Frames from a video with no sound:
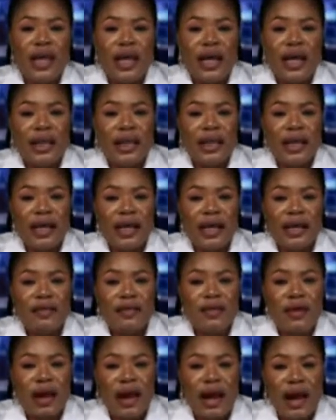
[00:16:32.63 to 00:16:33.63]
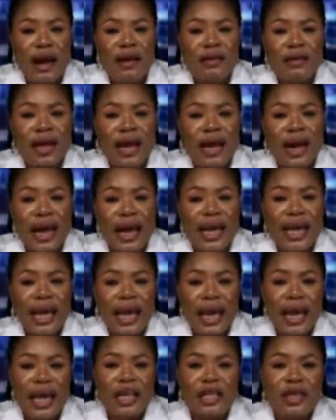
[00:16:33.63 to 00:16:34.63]
The
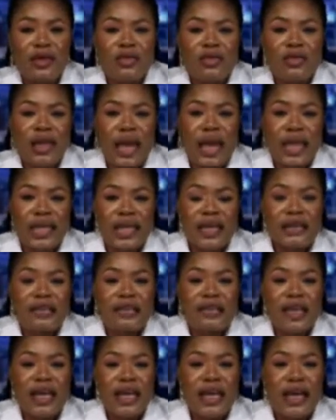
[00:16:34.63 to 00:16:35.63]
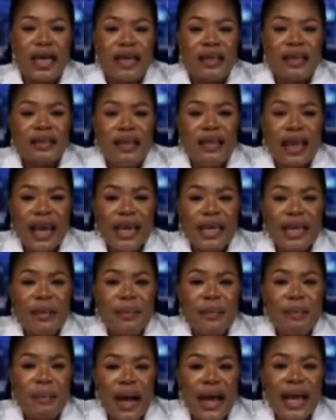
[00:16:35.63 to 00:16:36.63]
RIA news agency said
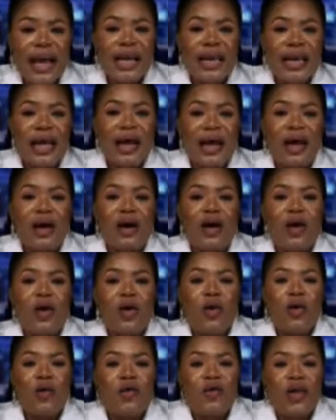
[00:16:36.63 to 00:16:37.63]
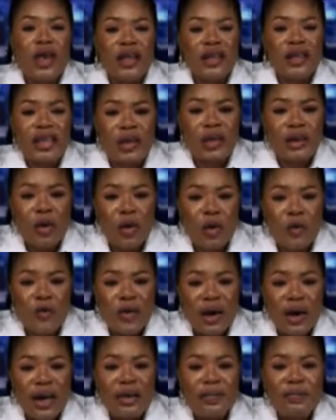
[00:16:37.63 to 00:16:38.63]
Mayana
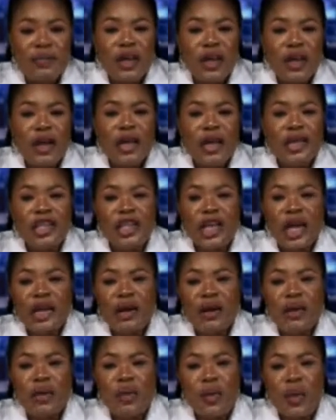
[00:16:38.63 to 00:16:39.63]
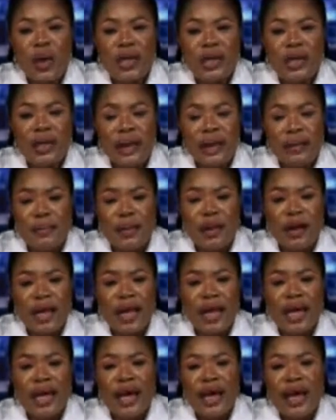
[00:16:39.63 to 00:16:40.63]
Ovyakova, a Channel One
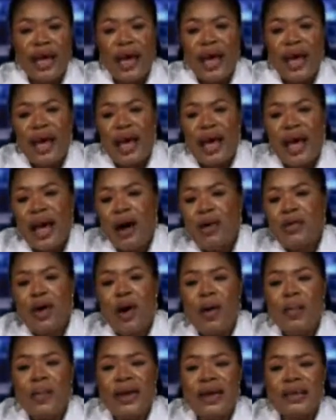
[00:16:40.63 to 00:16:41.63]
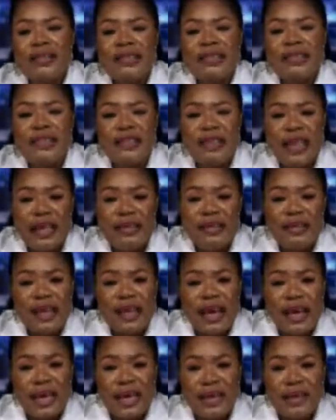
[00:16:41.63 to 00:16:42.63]
employee, held up a
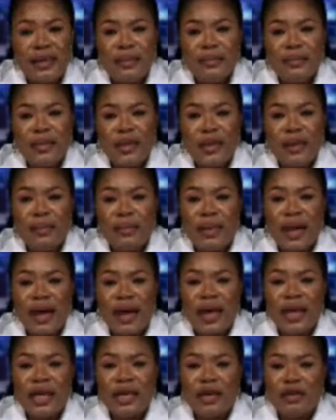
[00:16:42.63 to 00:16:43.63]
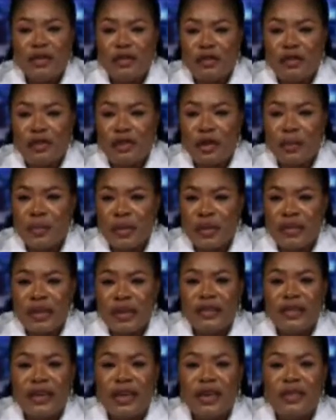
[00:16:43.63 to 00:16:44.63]
sign behind a studio
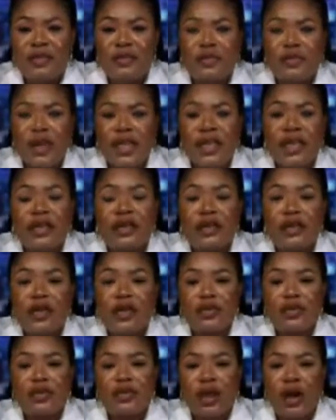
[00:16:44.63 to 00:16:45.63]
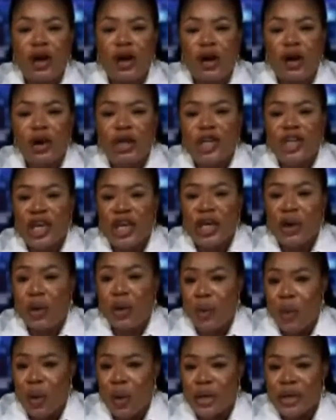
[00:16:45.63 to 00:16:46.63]
presenter reading the news on
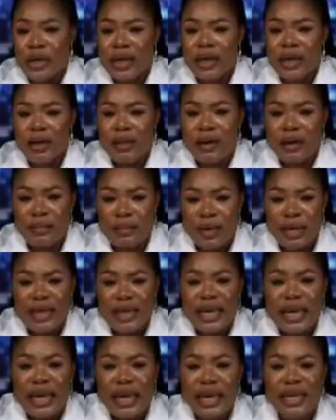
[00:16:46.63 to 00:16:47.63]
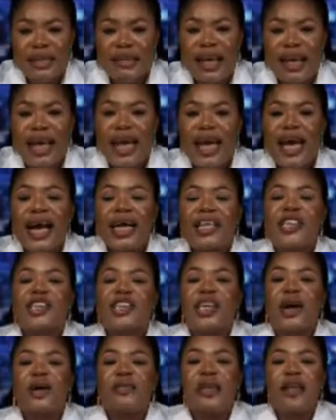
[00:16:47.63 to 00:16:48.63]
Channel One on Monday night and
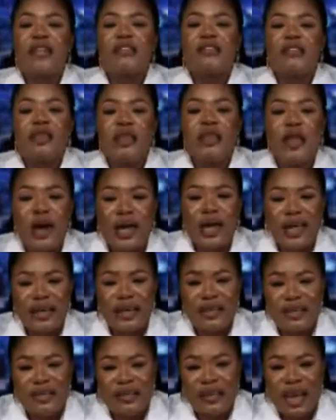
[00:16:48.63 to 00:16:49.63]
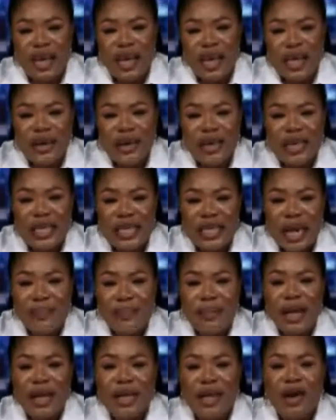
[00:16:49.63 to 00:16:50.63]
shouted slogans
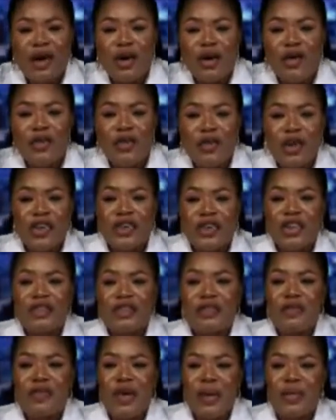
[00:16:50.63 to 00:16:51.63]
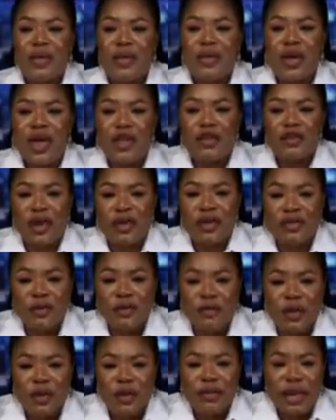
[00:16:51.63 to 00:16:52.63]
condemning Russia's February
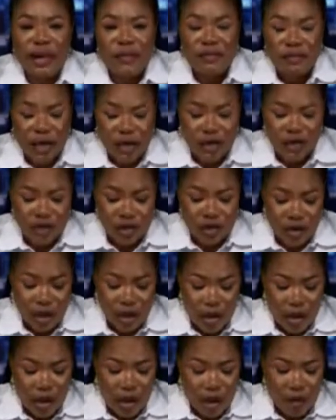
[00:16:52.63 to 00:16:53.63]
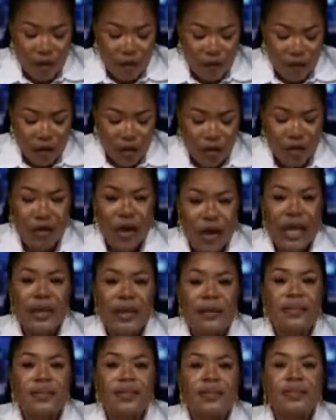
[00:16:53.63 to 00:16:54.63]
24th invasion of
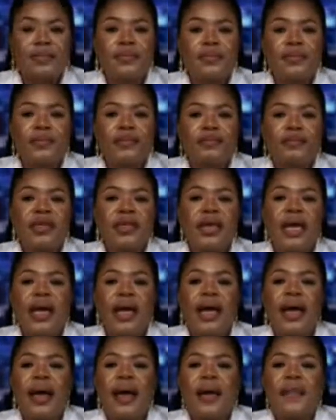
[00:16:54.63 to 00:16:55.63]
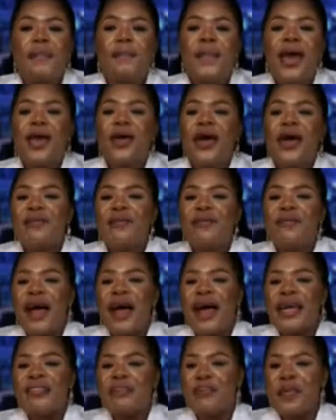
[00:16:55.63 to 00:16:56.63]
Ukraine. Mayor
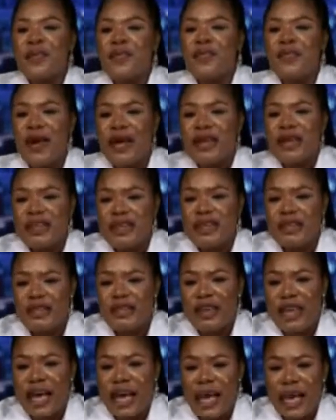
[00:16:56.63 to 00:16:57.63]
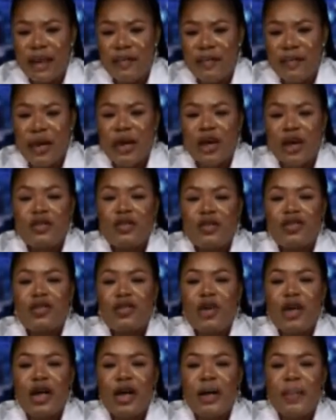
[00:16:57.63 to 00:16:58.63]
invites Pope Francis to Kyiv to
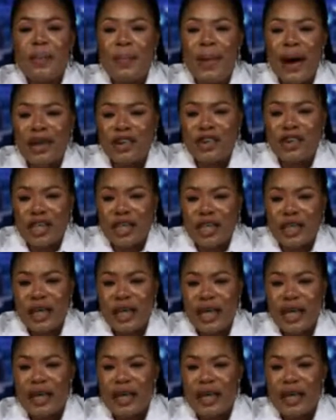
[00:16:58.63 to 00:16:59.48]
show compassion.